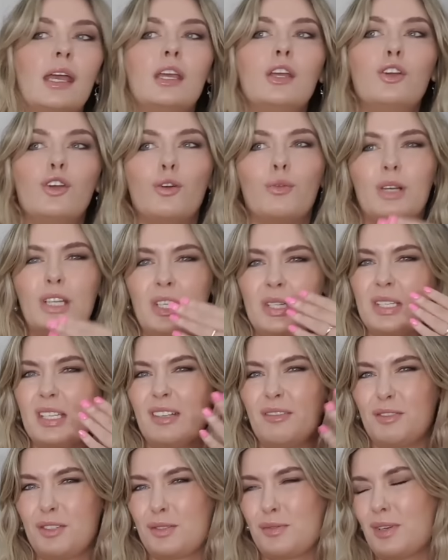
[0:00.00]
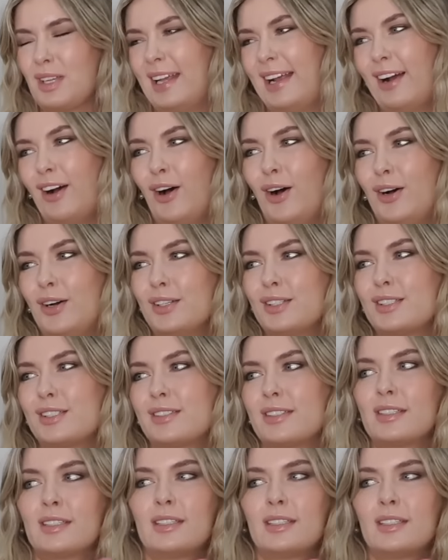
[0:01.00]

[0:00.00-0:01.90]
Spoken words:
you know, when your skin feels really hot.